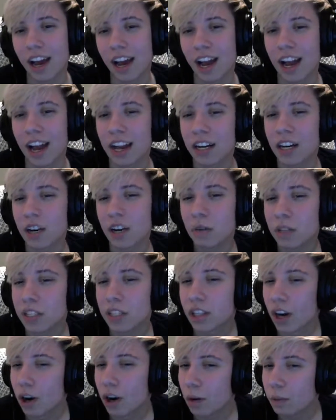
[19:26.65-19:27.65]
had always
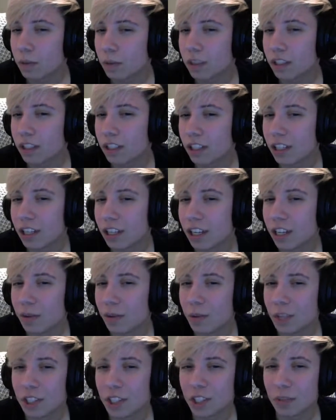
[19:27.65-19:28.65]
hoped it
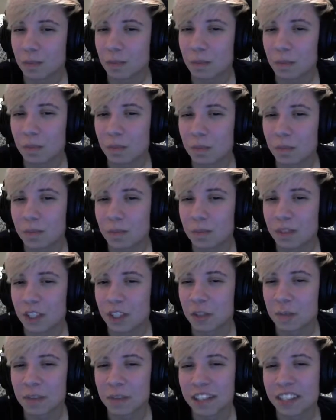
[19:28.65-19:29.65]
would just
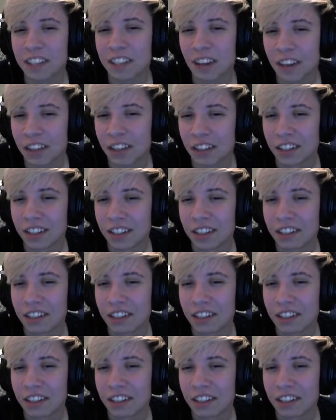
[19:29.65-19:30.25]
be done.